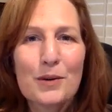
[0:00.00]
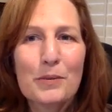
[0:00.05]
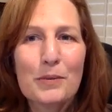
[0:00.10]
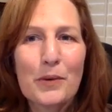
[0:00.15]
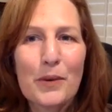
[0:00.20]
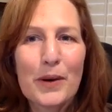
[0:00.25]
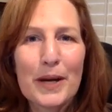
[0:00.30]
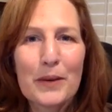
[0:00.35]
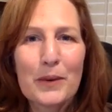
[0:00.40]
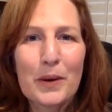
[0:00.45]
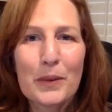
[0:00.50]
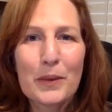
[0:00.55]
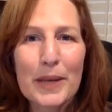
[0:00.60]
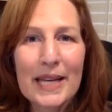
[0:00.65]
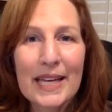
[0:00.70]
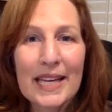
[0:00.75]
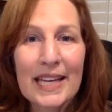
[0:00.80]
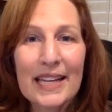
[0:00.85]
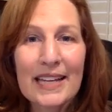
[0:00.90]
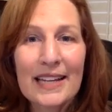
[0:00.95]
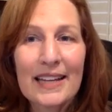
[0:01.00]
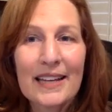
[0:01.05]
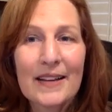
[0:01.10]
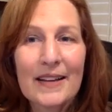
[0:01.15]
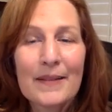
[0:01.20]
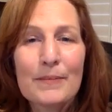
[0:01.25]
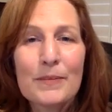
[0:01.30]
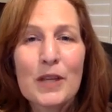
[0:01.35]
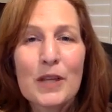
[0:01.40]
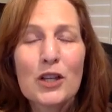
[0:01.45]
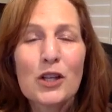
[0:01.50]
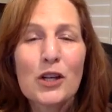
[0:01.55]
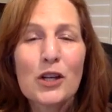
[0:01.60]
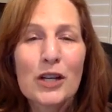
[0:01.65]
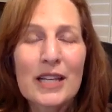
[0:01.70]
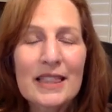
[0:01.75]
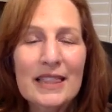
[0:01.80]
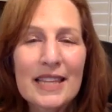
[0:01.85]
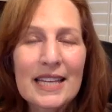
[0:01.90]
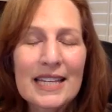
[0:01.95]
a point where we can
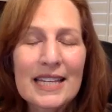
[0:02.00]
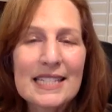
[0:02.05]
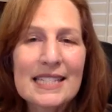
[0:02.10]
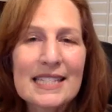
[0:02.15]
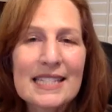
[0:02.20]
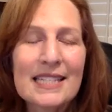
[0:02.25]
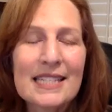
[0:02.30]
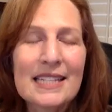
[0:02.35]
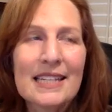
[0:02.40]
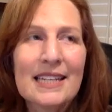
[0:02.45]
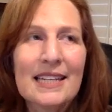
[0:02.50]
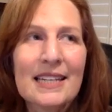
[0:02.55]
look at this,